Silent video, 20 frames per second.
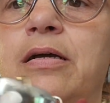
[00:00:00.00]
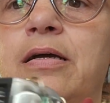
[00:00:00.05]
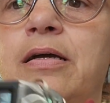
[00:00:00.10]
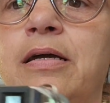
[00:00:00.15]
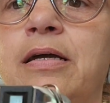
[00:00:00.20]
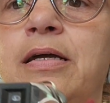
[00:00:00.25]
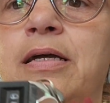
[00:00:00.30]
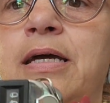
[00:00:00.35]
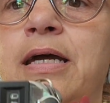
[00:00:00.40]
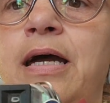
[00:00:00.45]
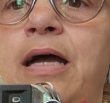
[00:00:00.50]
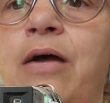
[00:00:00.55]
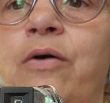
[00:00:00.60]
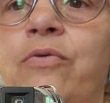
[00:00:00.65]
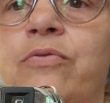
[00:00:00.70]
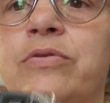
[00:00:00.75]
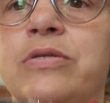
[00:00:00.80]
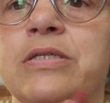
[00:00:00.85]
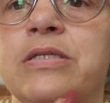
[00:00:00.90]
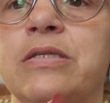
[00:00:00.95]
It
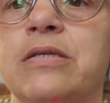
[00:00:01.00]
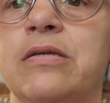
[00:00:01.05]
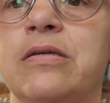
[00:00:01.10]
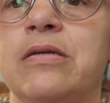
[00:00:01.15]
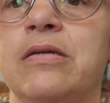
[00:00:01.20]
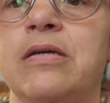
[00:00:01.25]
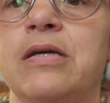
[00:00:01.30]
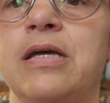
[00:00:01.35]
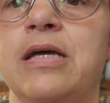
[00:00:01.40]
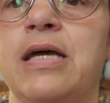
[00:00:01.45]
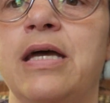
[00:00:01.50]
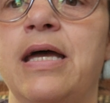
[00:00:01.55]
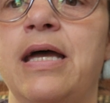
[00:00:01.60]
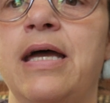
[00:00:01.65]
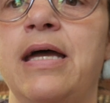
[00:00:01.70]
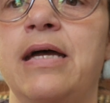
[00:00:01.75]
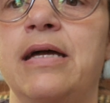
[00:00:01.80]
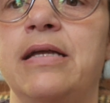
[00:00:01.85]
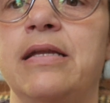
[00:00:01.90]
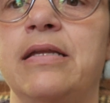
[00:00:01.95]
counts.
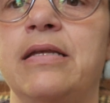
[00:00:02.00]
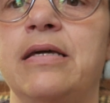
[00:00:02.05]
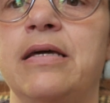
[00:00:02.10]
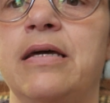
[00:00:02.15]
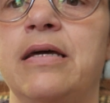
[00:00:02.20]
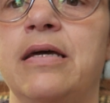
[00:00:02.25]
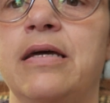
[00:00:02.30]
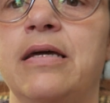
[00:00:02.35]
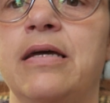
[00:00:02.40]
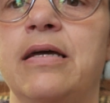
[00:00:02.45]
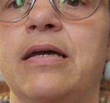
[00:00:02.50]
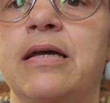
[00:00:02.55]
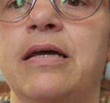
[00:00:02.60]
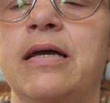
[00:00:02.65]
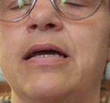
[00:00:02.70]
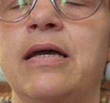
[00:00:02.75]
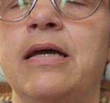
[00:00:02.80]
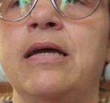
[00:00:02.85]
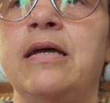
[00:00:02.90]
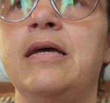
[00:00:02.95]
And
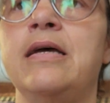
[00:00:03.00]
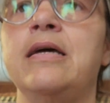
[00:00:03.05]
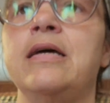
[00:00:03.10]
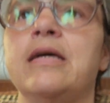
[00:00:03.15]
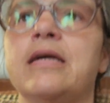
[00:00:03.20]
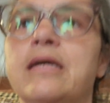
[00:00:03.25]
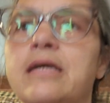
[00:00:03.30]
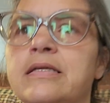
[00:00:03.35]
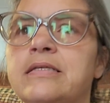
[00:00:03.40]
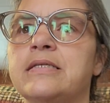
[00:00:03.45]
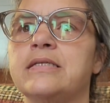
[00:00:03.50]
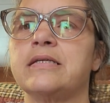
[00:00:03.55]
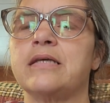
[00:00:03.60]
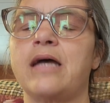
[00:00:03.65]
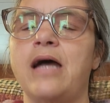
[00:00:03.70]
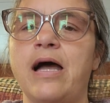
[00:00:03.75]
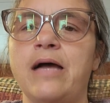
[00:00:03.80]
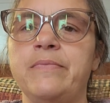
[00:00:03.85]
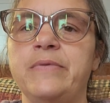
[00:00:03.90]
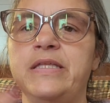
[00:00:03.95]
it's,
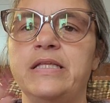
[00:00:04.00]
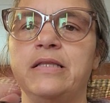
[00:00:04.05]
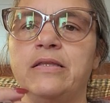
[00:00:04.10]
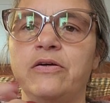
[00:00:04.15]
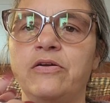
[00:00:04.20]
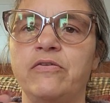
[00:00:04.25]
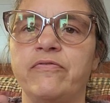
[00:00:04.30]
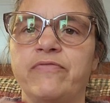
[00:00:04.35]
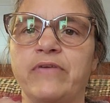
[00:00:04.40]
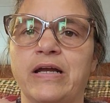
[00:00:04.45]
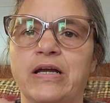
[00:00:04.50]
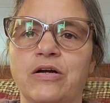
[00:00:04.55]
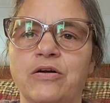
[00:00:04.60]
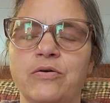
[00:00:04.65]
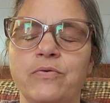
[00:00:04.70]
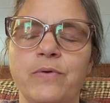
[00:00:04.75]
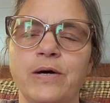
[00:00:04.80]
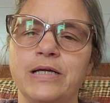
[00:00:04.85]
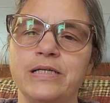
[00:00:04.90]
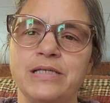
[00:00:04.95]
I mean, the little finger
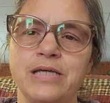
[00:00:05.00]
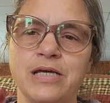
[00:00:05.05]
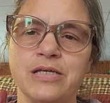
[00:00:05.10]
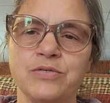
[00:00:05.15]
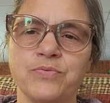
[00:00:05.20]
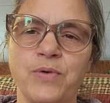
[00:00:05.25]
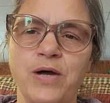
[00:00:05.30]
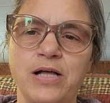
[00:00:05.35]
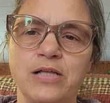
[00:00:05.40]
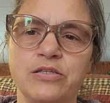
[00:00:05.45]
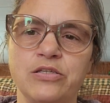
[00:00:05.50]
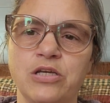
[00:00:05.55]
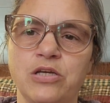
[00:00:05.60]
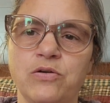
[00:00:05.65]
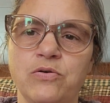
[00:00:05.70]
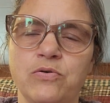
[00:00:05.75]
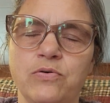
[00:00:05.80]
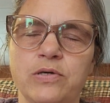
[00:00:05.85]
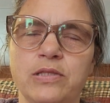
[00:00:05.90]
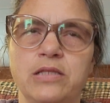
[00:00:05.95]
one does well
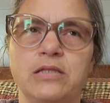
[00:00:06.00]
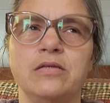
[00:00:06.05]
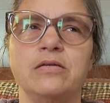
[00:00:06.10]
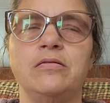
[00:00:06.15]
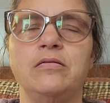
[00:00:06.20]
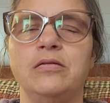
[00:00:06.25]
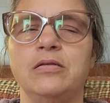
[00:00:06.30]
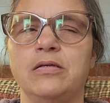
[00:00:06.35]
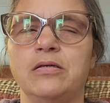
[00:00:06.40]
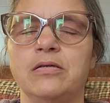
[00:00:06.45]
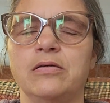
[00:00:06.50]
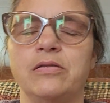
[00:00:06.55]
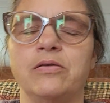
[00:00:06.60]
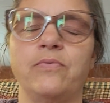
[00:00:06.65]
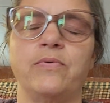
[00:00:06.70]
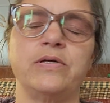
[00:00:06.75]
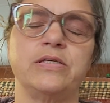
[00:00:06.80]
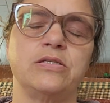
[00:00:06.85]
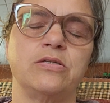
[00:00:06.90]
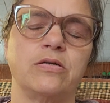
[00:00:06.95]
too. The
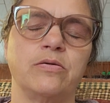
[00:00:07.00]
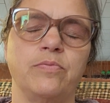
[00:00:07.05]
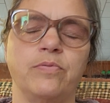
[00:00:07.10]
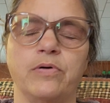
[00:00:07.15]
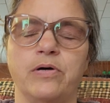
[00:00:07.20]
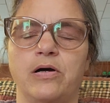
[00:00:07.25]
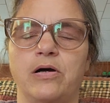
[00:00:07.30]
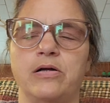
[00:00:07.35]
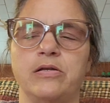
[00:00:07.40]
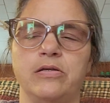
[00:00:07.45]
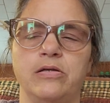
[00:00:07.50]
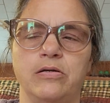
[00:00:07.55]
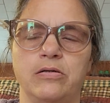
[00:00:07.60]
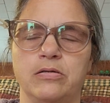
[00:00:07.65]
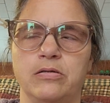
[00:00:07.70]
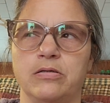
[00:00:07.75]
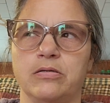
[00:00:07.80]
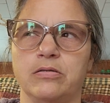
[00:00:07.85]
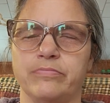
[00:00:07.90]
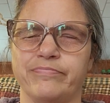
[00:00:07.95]
ones you can put on
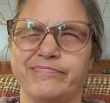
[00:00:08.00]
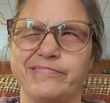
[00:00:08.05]
your,